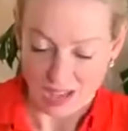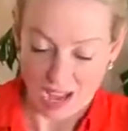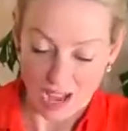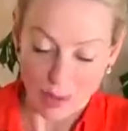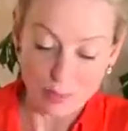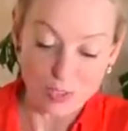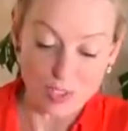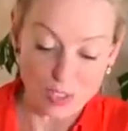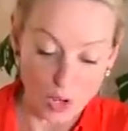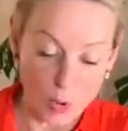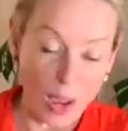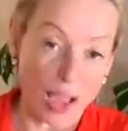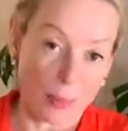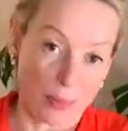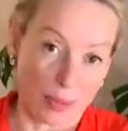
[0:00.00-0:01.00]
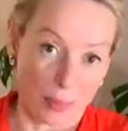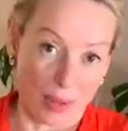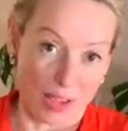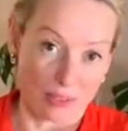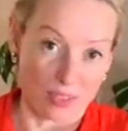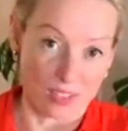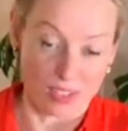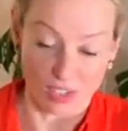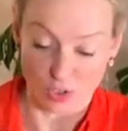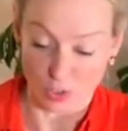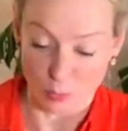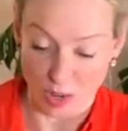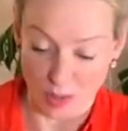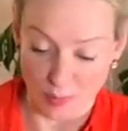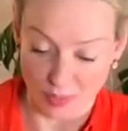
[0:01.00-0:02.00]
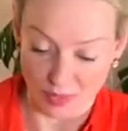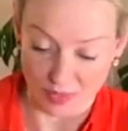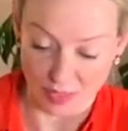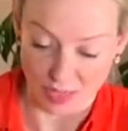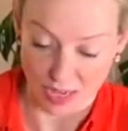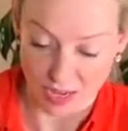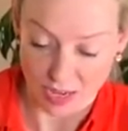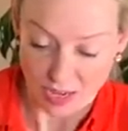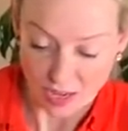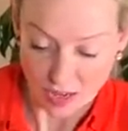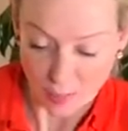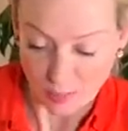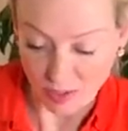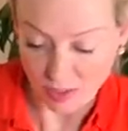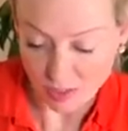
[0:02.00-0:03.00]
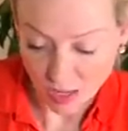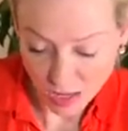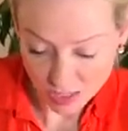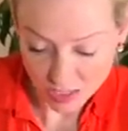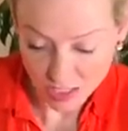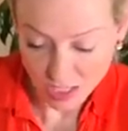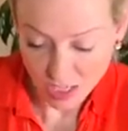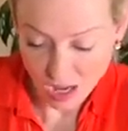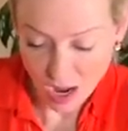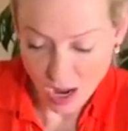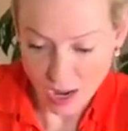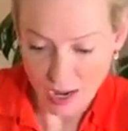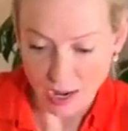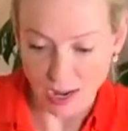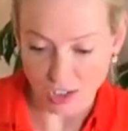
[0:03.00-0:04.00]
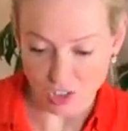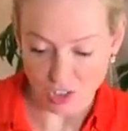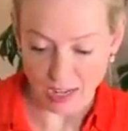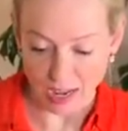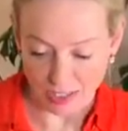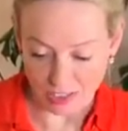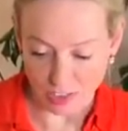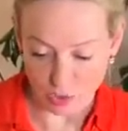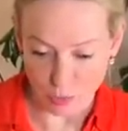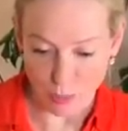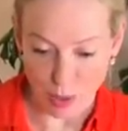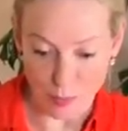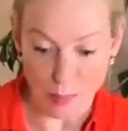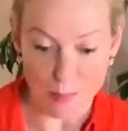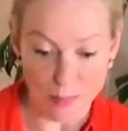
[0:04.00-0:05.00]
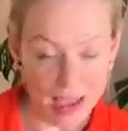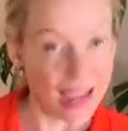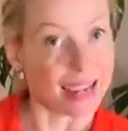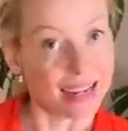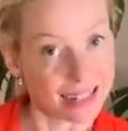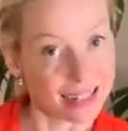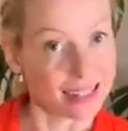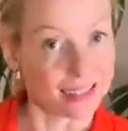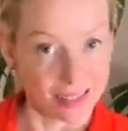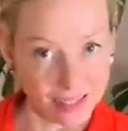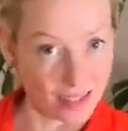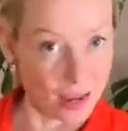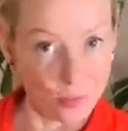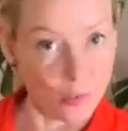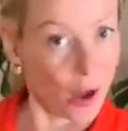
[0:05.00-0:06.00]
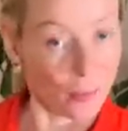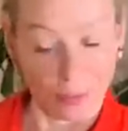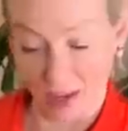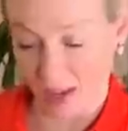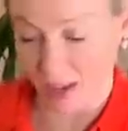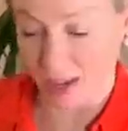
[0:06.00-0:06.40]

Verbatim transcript: I am so happy we have this tissue paper this year, because last year I actually had tissue paper made in the same wrapping,